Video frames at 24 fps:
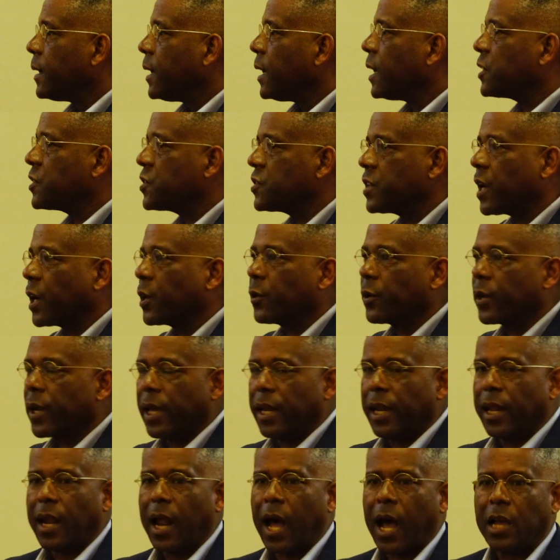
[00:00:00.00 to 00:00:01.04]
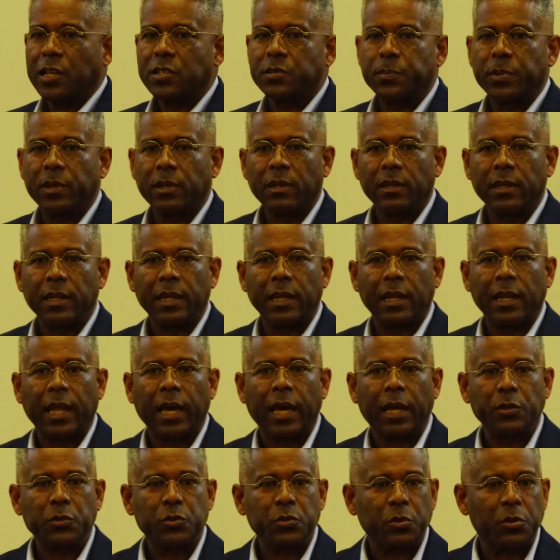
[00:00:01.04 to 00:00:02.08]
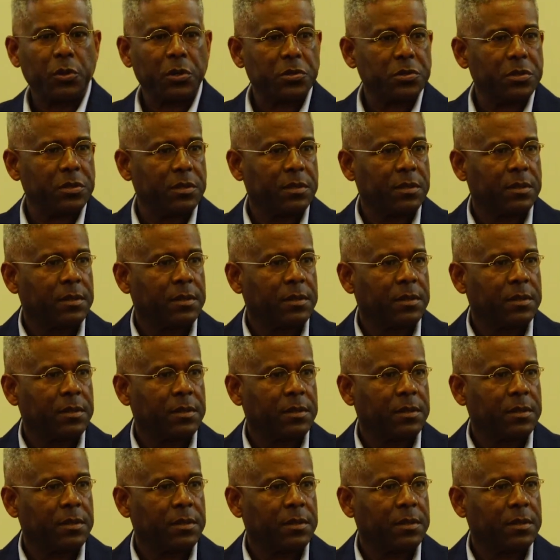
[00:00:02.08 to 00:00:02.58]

in a segregated hospital in Atlanta, Georgia.